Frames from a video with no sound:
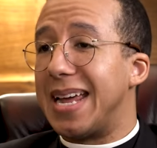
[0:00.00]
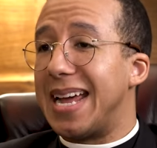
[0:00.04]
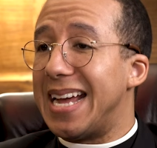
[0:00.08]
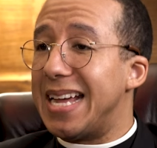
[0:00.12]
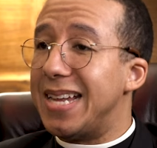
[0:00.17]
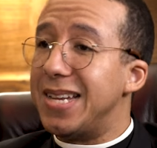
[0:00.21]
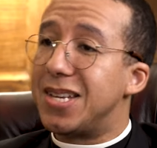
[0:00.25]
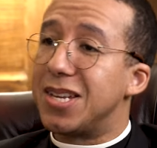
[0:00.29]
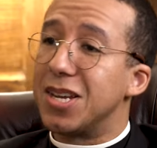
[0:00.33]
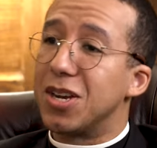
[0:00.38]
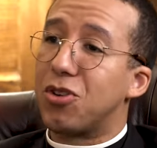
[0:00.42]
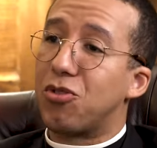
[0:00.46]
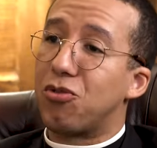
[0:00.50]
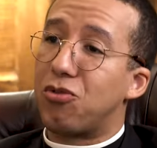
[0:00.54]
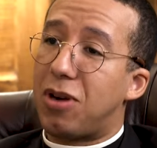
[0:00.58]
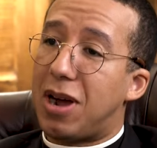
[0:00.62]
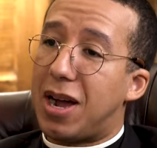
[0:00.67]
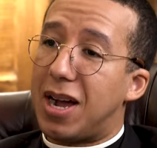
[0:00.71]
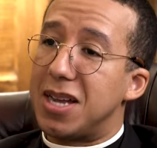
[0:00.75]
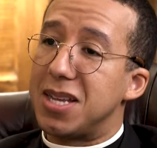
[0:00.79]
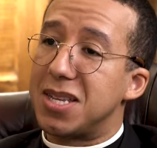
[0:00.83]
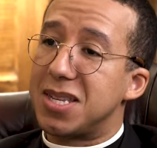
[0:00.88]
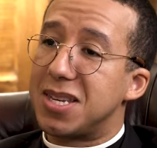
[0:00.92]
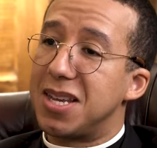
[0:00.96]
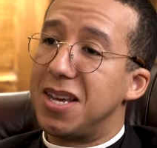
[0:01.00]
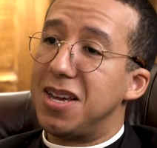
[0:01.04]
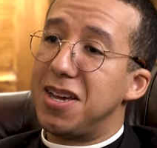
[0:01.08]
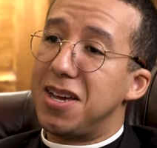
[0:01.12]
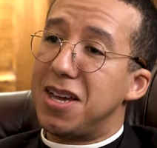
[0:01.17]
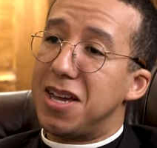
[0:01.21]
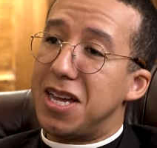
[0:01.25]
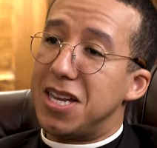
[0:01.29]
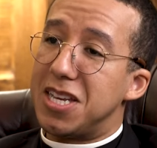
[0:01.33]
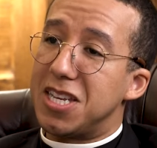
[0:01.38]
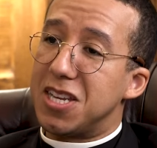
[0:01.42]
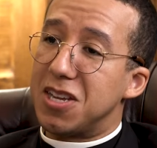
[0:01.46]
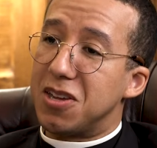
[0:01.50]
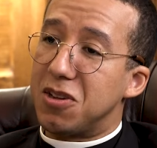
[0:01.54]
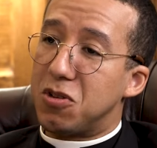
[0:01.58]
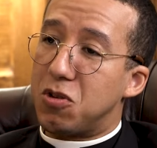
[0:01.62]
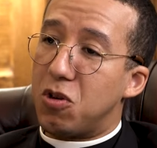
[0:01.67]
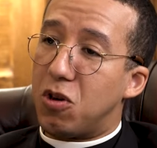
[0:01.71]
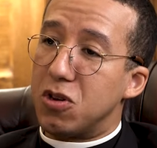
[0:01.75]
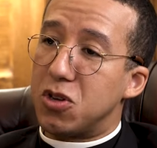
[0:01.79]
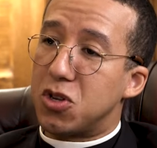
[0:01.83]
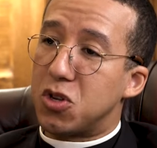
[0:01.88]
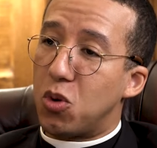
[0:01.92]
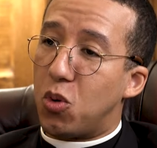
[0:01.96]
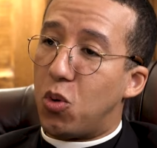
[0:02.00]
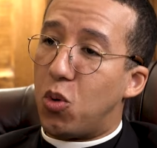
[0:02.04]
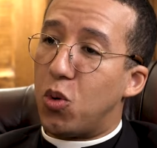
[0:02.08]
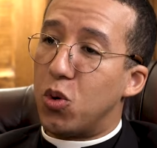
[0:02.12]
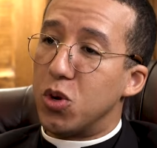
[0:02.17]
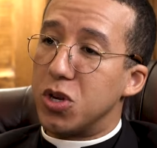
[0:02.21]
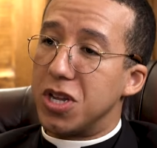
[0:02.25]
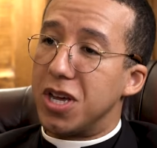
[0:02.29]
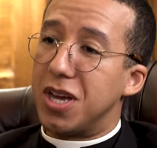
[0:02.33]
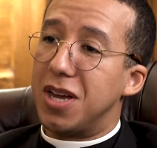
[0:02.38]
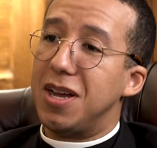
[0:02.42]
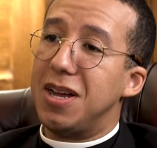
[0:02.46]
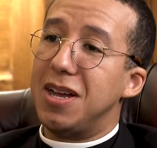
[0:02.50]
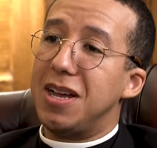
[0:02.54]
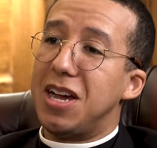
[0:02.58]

into Christ, into God's order.